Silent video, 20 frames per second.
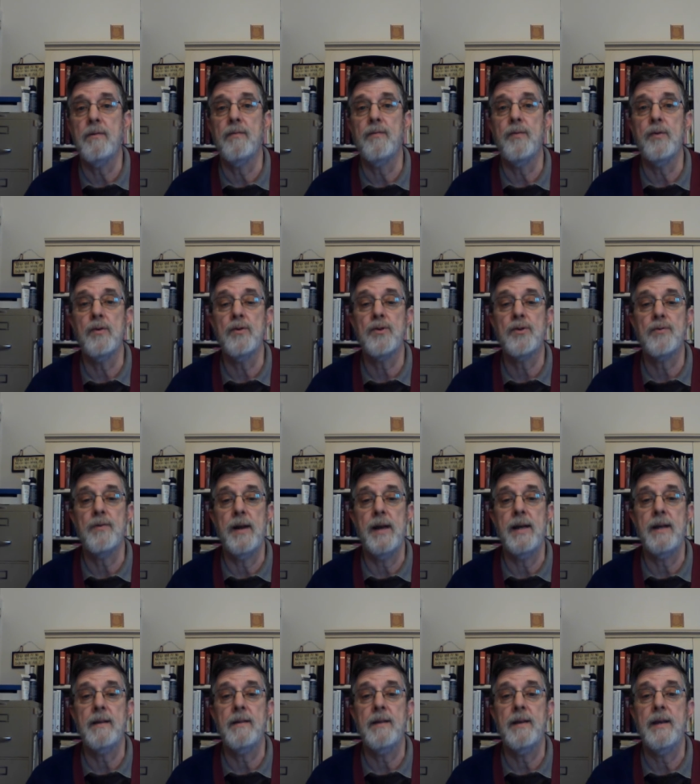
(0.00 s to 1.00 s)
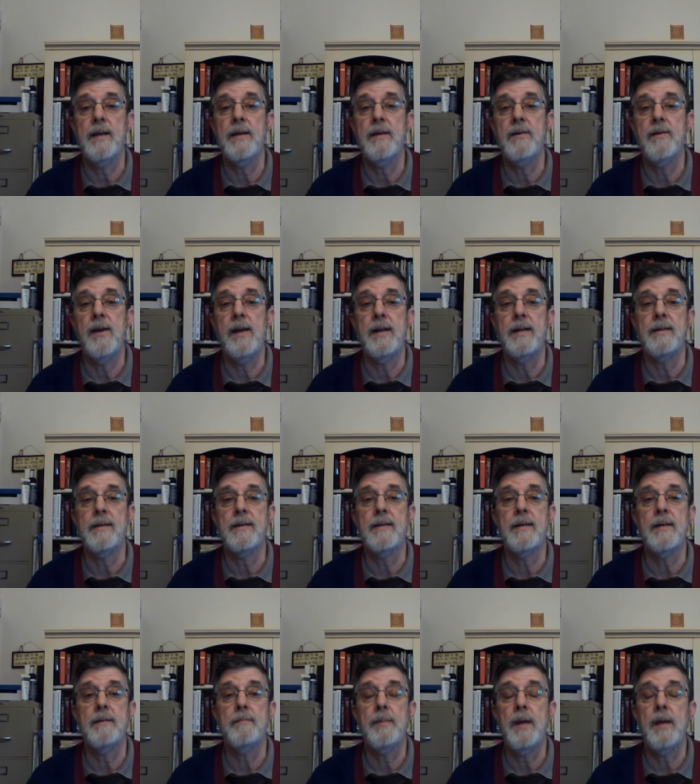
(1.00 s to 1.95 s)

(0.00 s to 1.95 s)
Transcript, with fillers: to full strength here and uh,